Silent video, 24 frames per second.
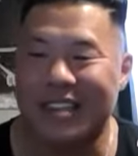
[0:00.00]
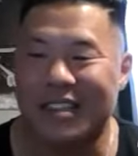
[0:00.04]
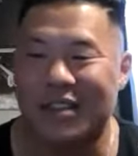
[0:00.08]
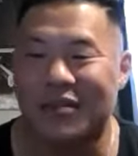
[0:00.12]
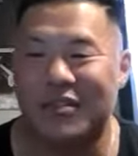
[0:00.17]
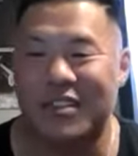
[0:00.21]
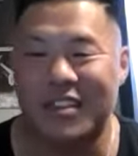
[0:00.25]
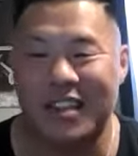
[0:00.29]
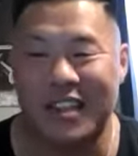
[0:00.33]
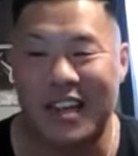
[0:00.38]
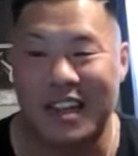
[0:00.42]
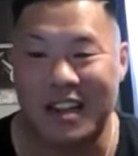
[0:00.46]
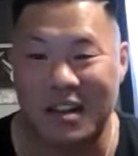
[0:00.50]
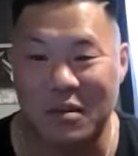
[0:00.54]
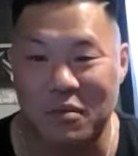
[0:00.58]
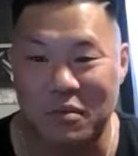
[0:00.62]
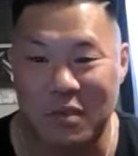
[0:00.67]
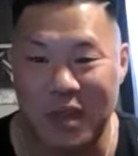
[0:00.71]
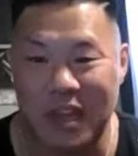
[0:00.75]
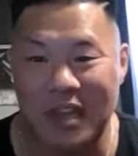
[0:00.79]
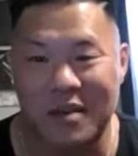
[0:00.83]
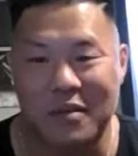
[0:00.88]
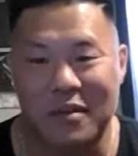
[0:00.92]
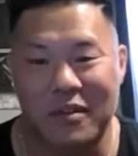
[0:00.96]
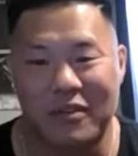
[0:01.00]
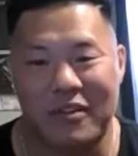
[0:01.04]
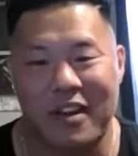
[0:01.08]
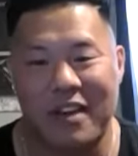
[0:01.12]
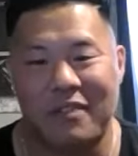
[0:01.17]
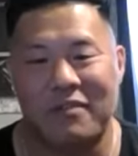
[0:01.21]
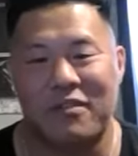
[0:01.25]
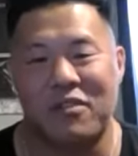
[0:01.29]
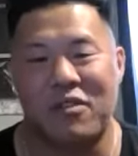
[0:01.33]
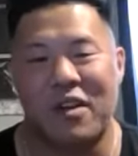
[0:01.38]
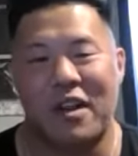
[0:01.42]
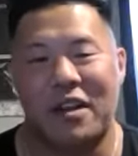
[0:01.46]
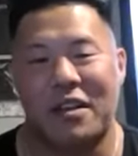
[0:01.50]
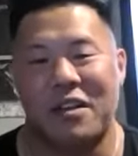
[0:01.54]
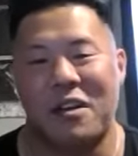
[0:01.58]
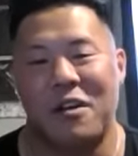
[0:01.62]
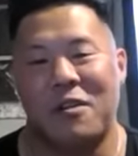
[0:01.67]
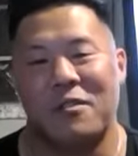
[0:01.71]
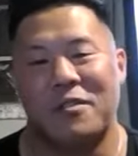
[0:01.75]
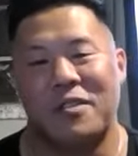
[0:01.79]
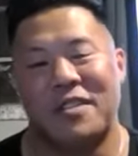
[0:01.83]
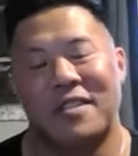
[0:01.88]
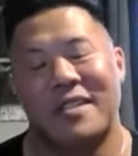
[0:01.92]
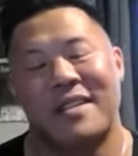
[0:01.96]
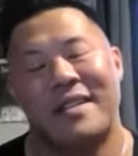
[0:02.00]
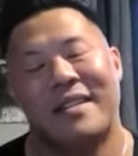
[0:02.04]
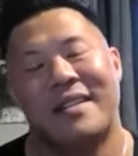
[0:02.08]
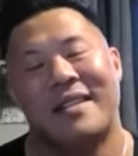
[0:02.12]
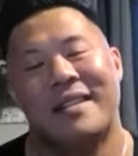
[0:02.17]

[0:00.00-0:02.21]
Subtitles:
I feel like I could beat them if I have the right coach.